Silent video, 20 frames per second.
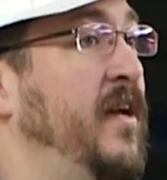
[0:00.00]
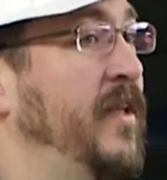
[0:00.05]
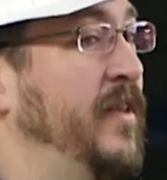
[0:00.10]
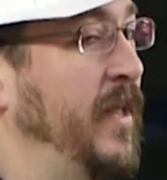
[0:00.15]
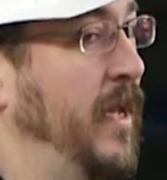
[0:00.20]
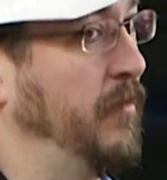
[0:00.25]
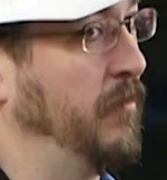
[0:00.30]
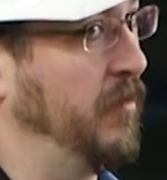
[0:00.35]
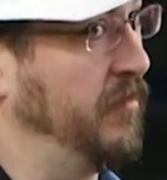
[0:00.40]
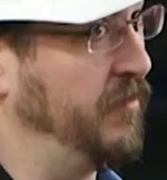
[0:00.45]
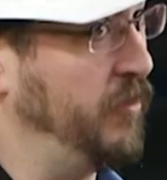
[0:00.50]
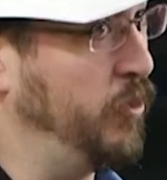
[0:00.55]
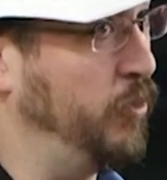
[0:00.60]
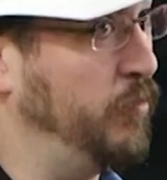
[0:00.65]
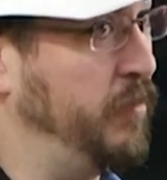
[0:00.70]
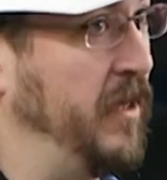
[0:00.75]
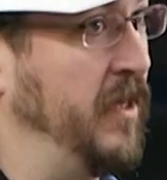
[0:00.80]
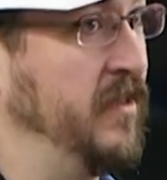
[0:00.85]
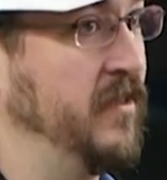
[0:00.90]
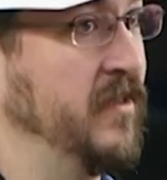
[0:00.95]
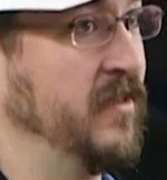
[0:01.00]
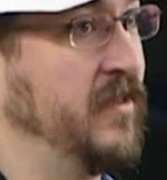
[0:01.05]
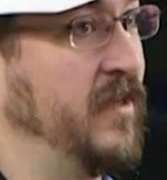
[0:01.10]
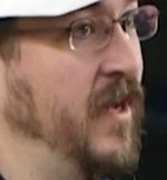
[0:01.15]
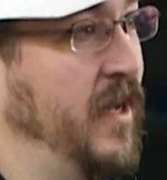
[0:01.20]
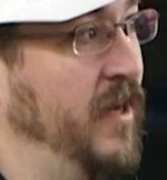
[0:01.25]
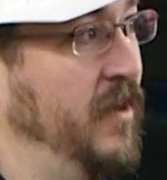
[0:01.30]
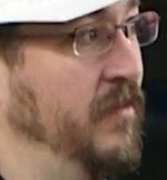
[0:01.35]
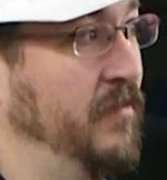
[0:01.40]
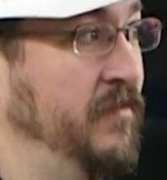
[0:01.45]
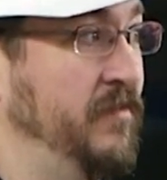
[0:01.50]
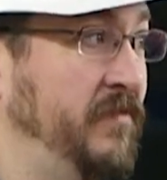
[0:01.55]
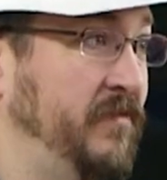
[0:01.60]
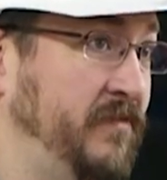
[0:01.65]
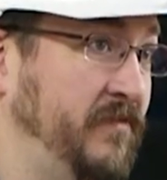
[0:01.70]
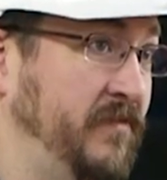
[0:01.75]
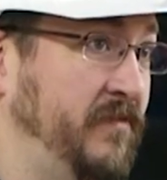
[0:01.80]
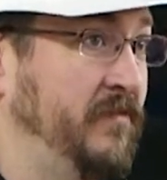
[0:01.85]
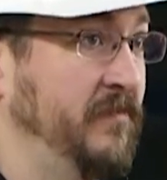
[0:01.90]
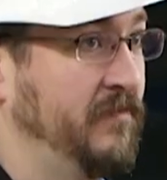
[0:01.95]
That review piece is kind of
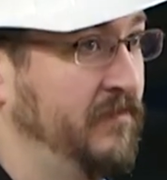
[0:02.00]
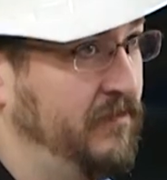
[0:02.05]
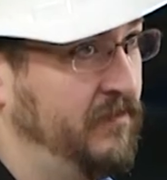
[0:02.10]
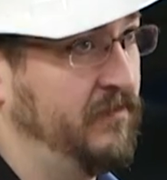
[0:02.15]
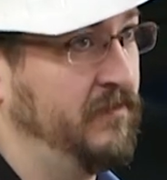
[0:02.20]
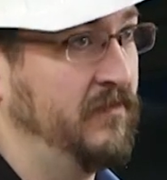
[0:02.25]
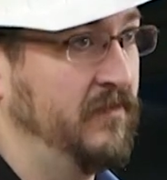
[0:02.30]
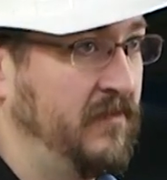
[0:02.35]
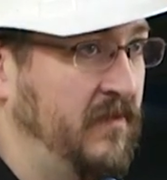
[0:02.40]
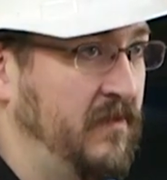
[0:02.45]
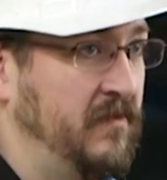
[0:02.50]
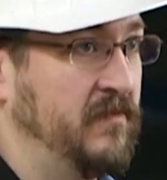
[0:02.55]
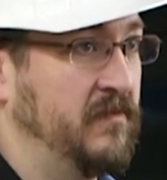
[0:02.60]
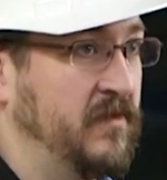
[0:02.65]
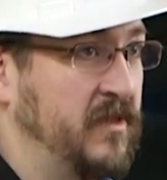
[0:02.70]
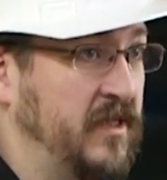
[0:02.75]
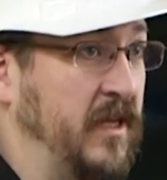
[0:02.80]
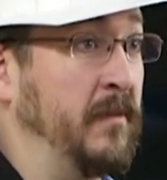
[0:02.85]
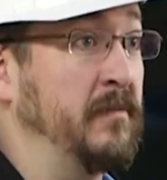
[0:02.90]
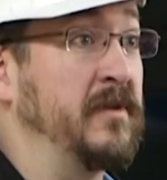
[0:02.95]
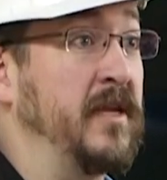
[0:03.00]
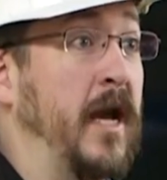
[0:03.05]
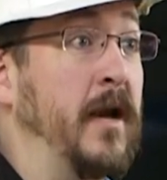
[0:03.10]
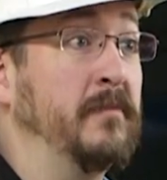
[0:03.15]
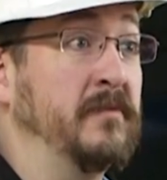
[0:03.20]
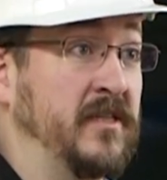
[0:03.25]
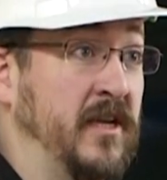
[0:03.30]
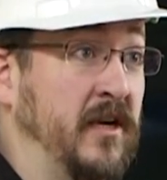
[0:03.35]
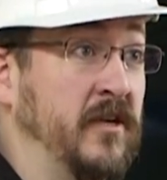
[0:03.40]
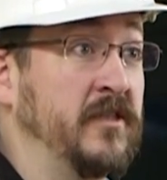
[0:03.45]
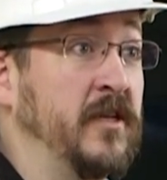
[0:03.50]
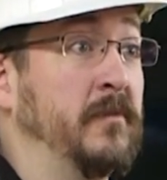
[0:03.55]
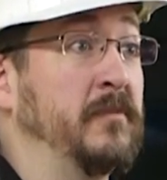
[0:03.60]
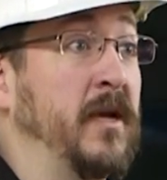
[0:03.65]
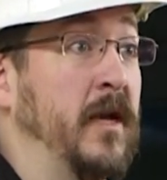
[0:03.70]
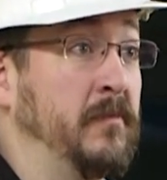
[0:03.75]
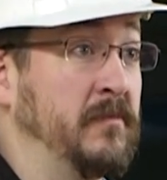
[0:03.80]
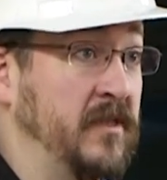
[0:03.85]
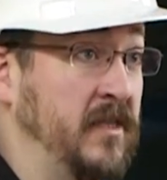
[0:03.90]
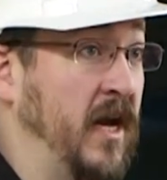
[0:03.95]
sometimes there,
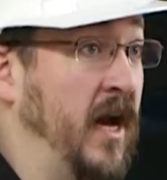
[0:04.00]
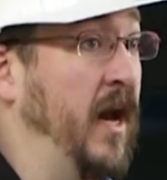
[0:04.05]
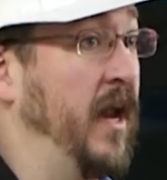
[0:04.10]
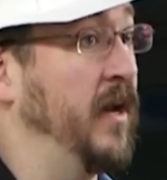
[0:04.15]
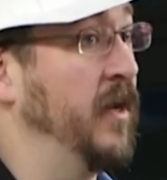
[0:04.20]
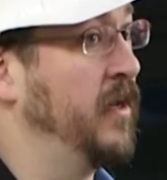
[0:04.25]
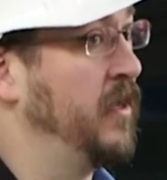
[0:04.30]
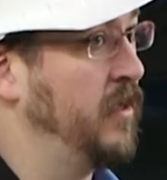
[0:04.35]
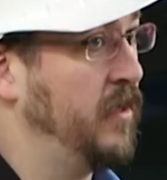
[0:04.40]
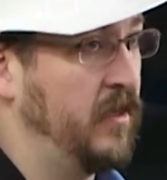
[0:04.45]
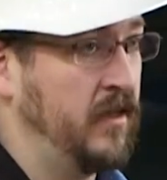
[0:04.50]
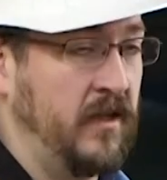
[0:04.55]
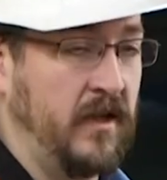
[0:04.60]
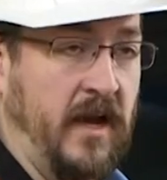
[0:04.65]
sometimes not. Right.